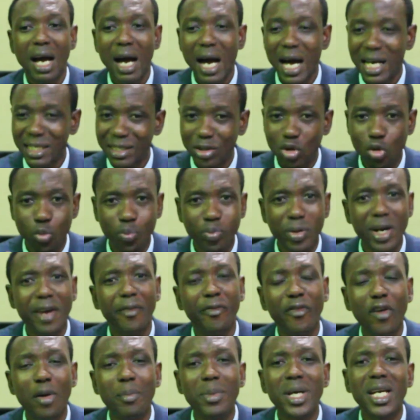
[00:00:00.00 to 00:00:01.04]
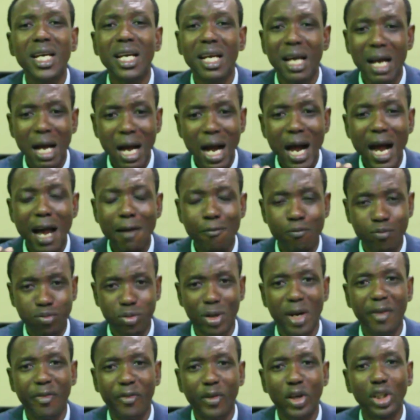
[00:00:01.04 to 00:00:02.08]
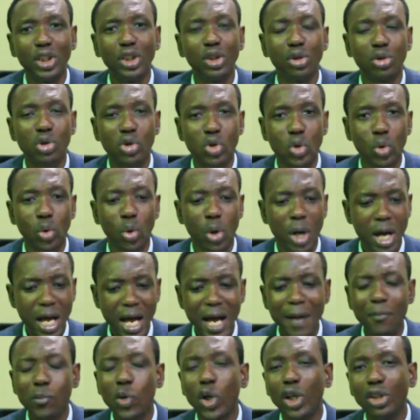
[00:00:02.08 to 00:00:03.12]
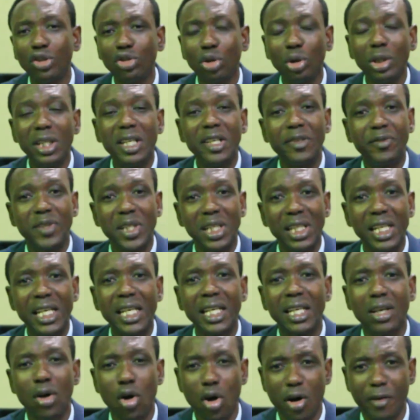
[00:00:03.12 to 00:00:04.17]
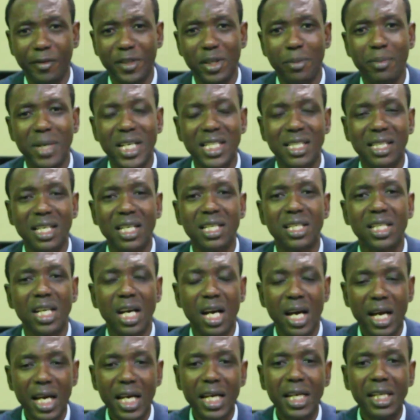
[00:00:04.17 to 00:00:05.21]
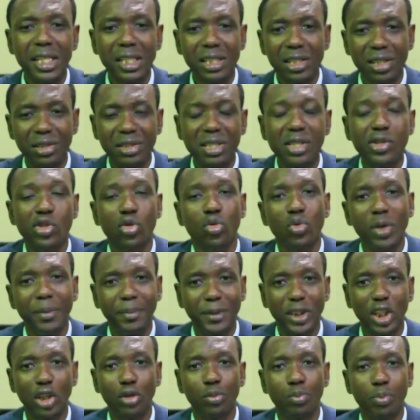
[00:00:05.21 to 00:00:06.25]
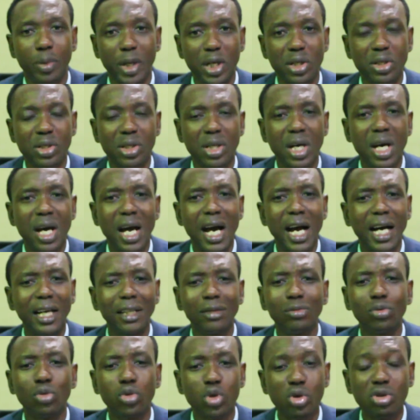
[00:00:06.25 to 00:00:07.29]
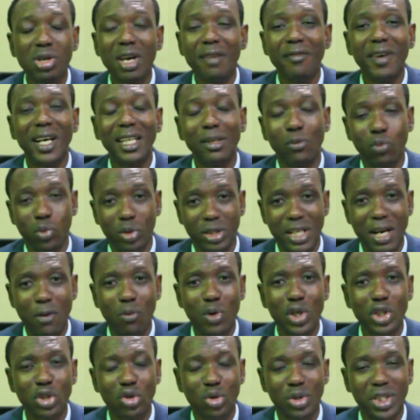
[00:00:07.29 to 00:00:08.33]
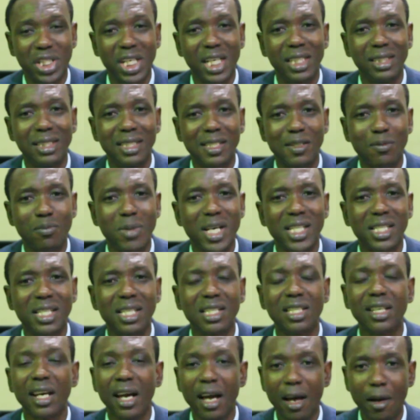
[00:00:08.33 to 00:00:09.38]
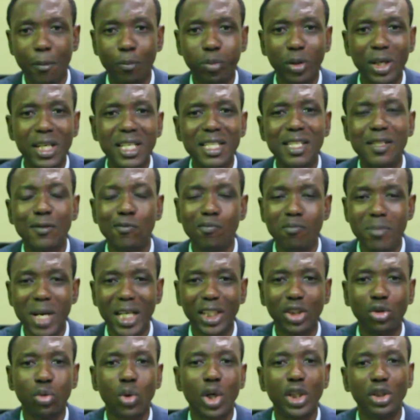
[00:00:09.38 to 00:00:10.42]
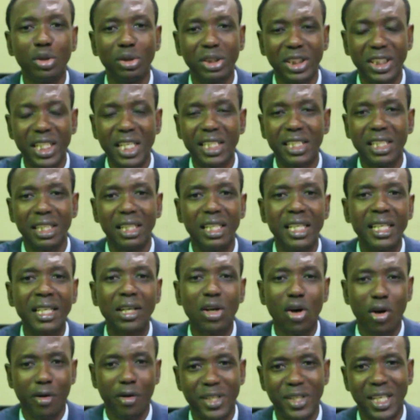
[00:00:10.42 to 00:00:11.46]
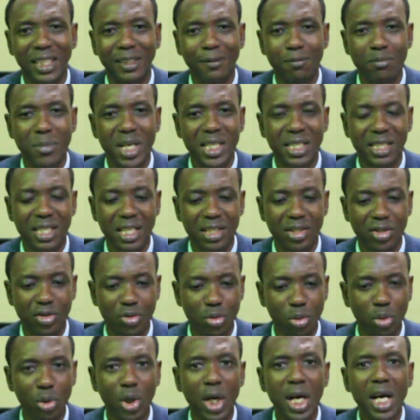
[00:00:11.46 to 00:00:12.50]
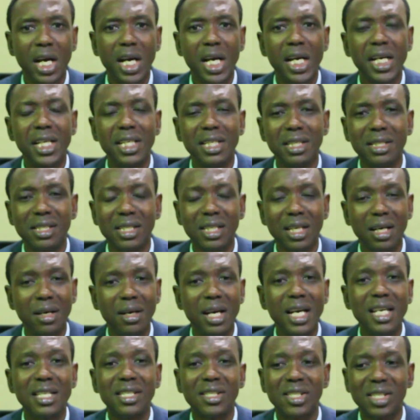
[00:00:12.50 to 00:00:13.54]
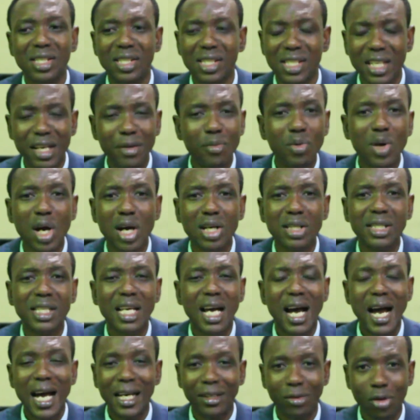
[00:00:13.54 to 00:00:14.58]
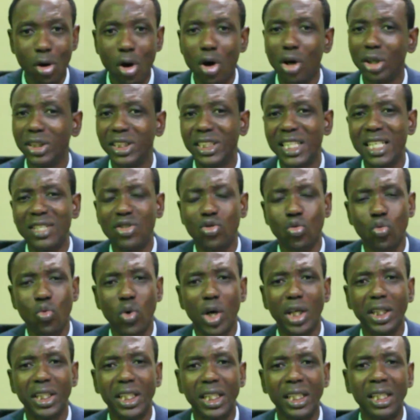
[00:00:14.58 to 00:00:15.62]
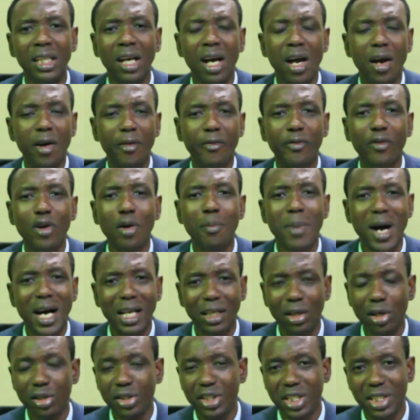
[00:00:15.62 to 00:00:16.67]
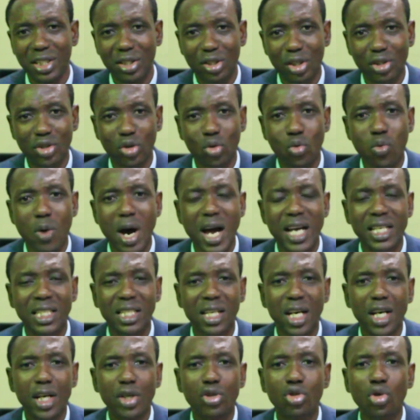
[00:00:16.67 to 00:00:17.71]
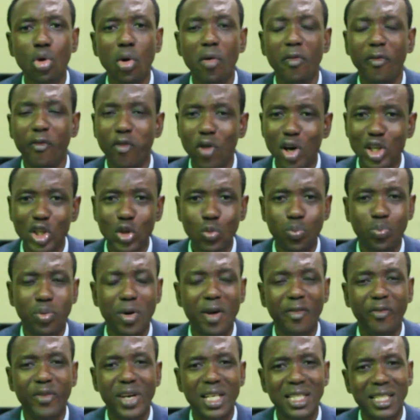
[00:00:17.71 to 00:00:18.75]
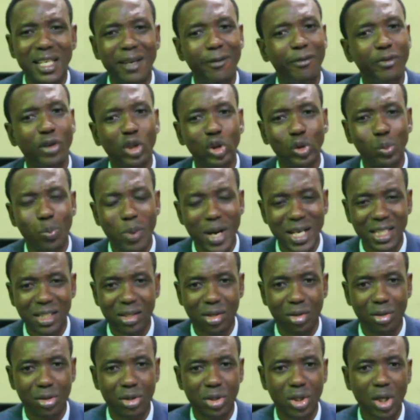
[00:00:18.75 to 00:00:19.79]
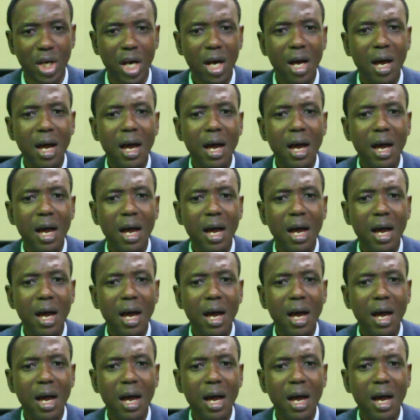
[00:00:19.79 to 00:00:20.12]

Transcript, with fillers: As you pray for me, I pray for you too. I'm going to leave the link of the message in the description box. And whosoever that wants to share this message, please make sure you share the link that message too. It is a serious and urgent warning from our Lord Jesus Christ to false prophets and false pastors,